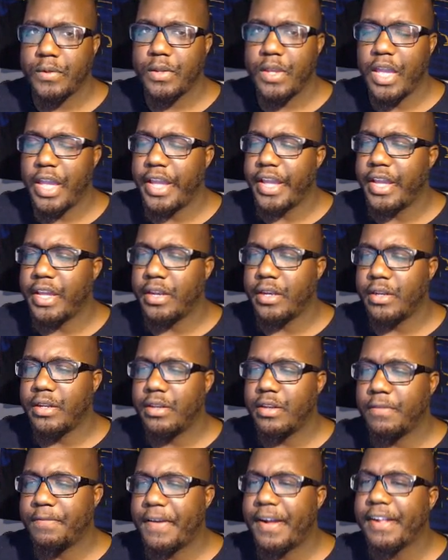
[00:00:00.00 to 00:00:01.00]
And
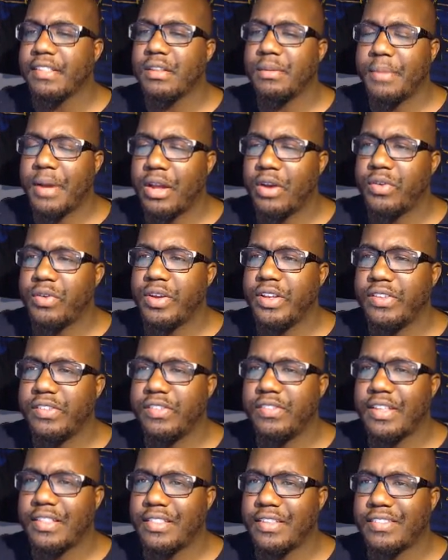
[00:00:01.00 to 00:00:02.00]
the fact of the matter is
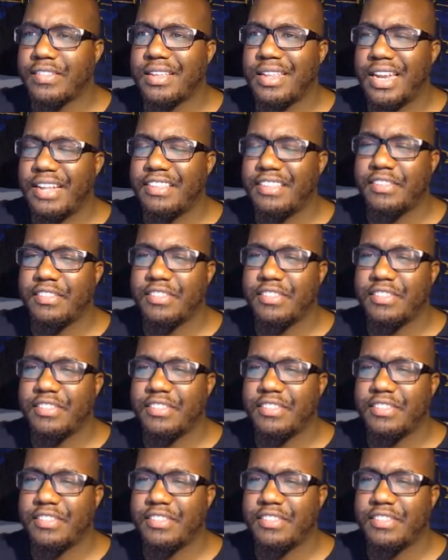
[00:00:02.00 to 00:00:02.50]
that this collective